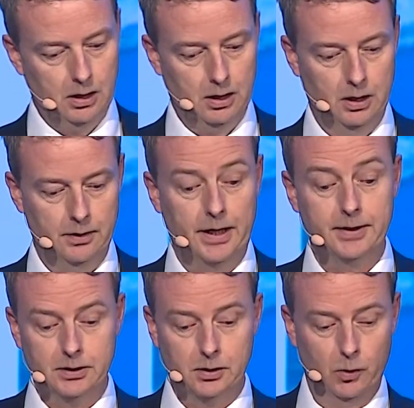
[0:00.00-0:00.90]
uh,
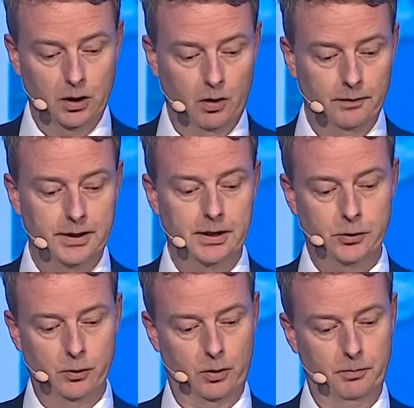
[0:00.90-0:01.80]
that is going on in
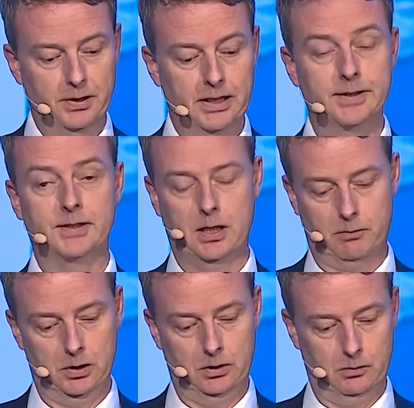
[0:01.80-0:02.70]
Europe in
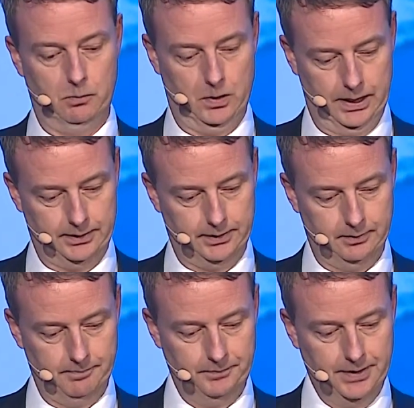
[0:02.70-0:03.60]
several ways.
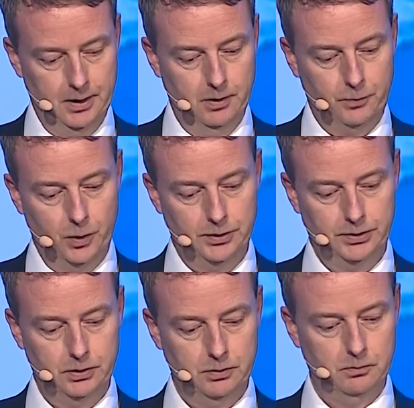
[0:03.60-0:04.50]

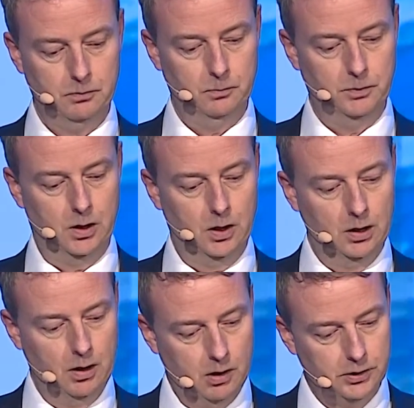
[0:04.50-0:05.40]
First, we are a
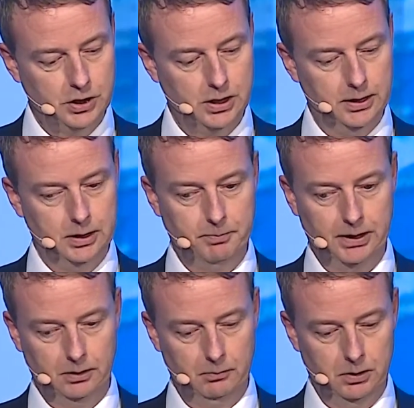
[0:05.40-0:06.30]
large and
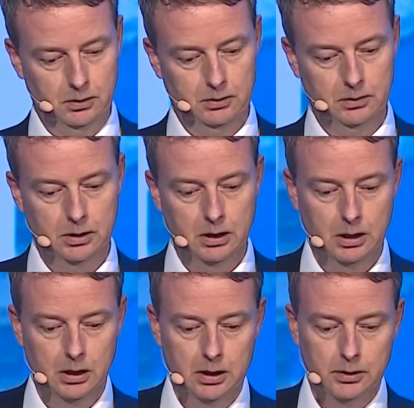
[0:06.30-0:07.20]
dependable
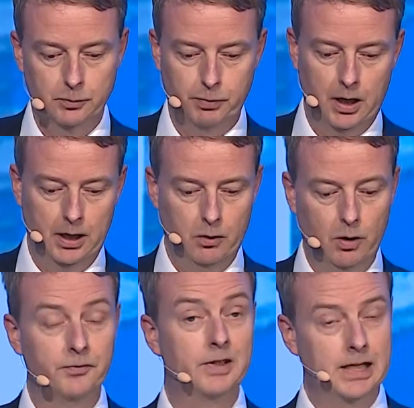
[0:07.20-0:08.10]
supplier
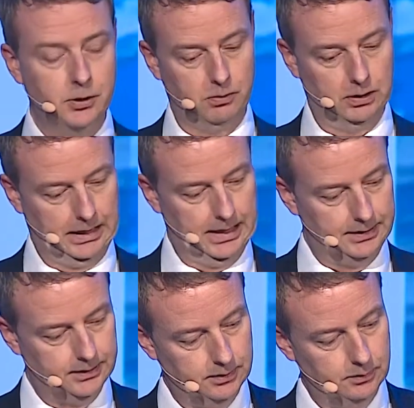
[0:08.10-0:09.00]
of natural
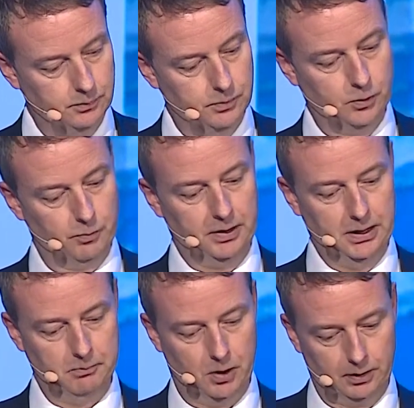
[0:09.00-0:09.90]
gas to the
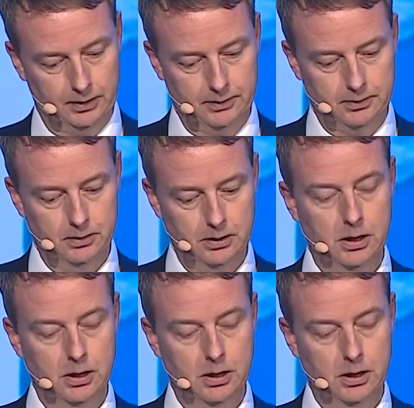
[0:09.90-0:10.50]
European market.